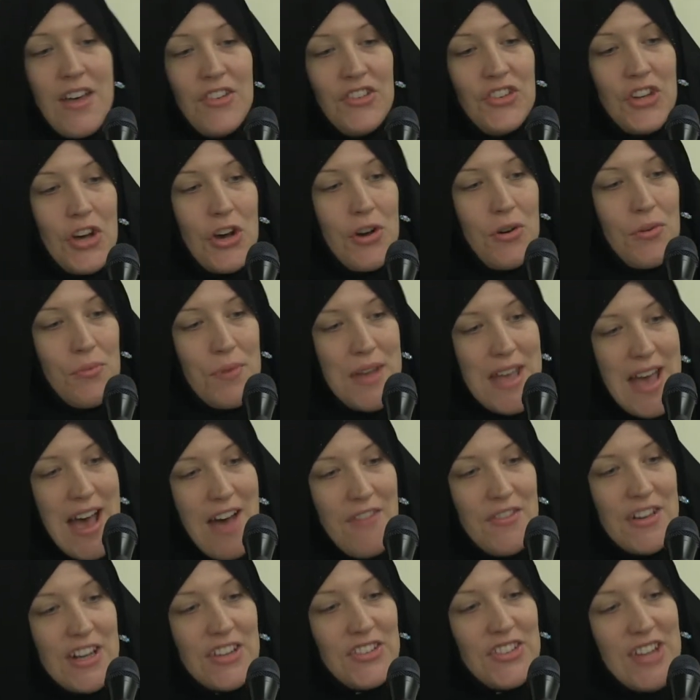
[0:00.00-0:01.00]
So we
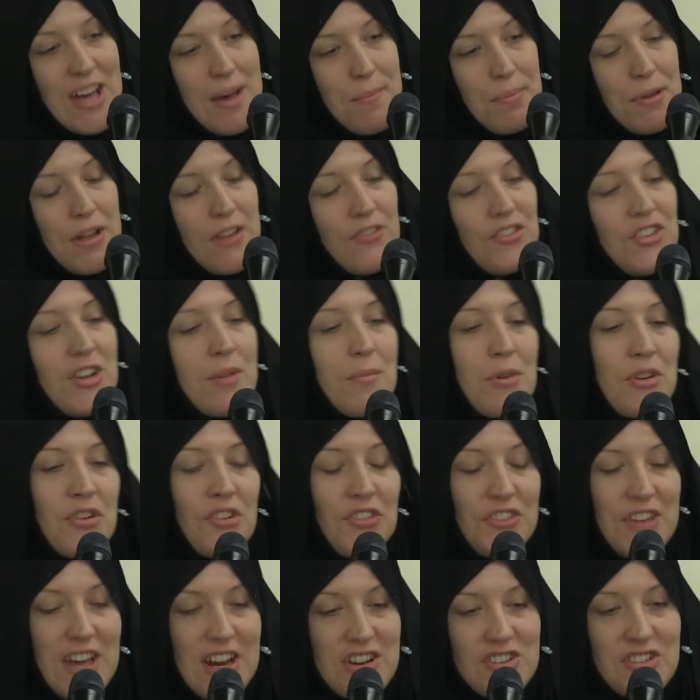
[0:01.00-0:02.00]
have an example of someone
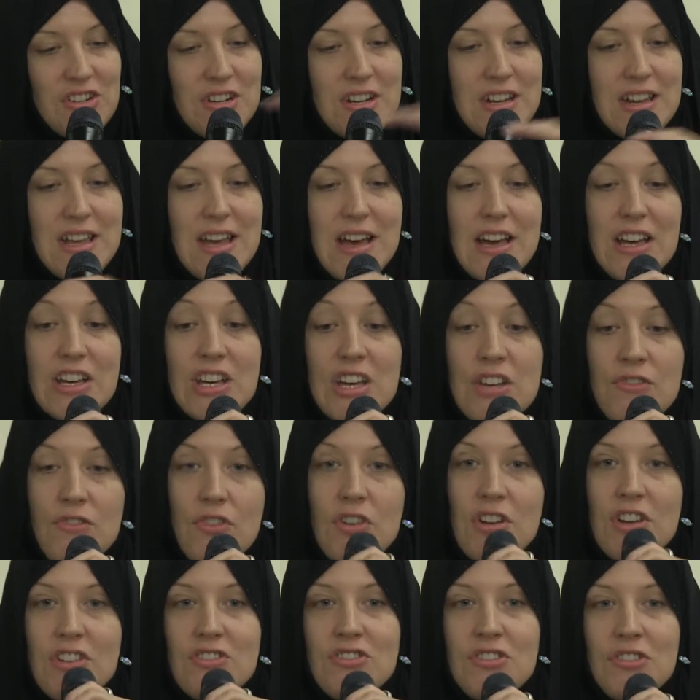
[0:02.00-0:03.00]
who's actually
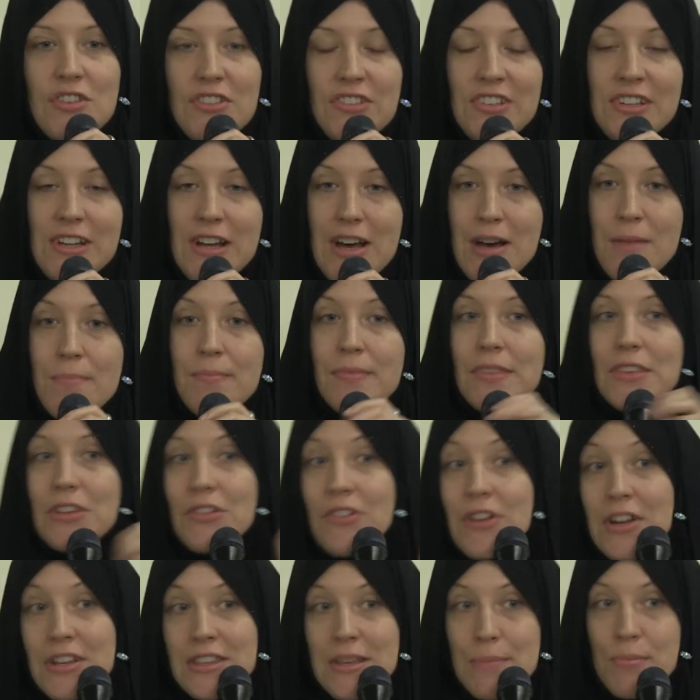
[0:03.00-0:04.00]
converted to Islam
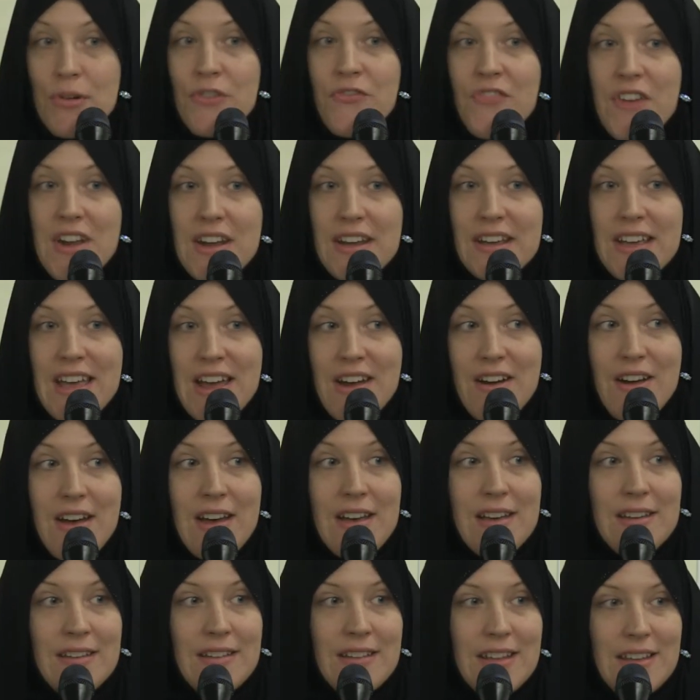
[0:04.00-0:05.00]
during the prophetic
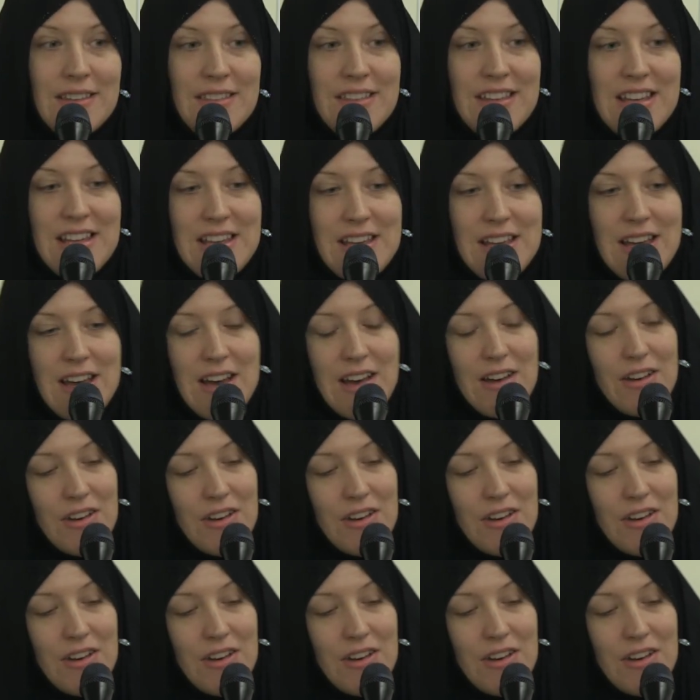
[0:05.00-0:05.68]
era in the